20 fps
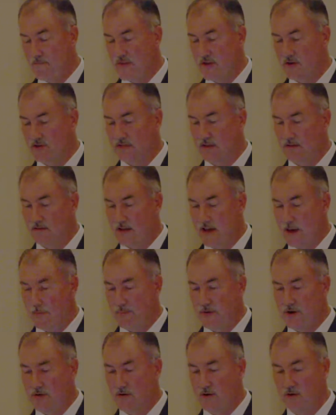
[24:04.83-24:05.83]
There's an
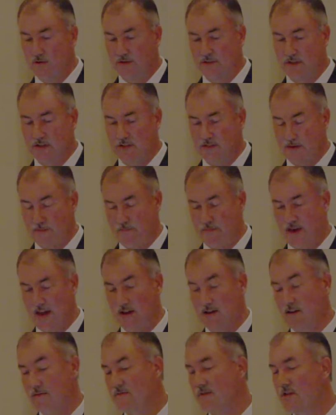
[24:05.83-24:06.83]
epineuritis, a
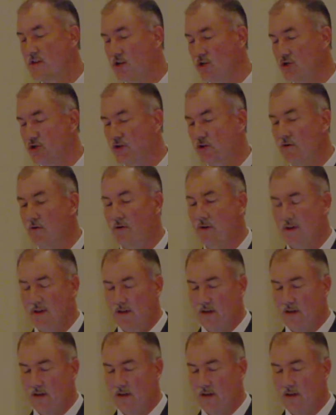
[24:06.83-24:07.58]
band of tissue,